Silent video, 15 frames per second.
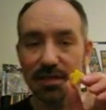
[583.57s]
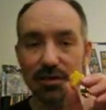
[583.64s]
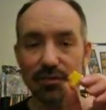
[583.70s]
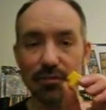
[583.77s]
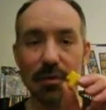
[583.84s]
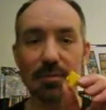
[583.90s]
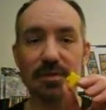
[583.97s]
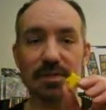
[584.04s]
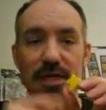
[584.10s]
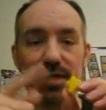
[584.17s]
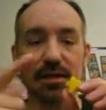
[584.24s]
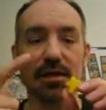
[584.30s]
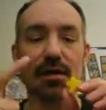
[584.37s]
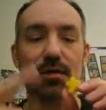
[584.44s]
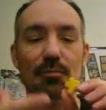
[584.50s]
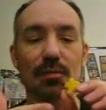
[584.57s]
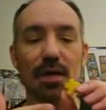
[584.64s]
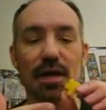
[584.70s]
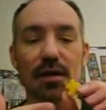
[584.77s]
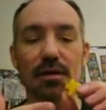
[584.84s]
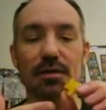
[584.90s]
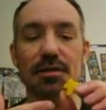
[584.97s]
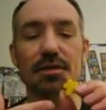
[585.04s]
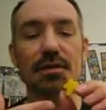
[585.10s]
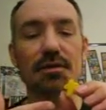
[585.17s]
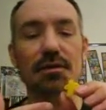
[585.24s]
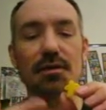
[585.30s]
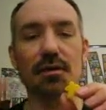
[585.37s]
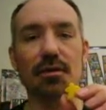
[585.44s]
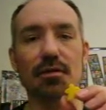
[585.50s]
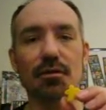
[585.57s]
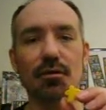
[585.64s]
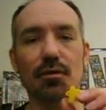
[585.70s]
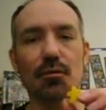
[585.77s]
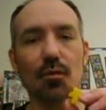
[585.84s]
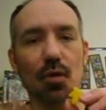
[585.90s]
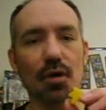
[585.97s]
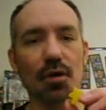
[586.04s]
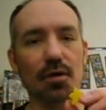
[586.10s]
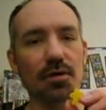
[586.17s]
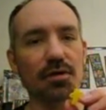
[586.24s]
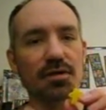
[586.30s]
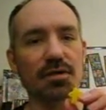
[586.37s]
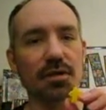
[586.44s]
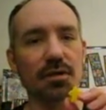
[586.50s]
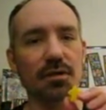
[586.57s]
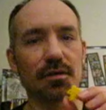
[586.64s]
to represent their players, workers,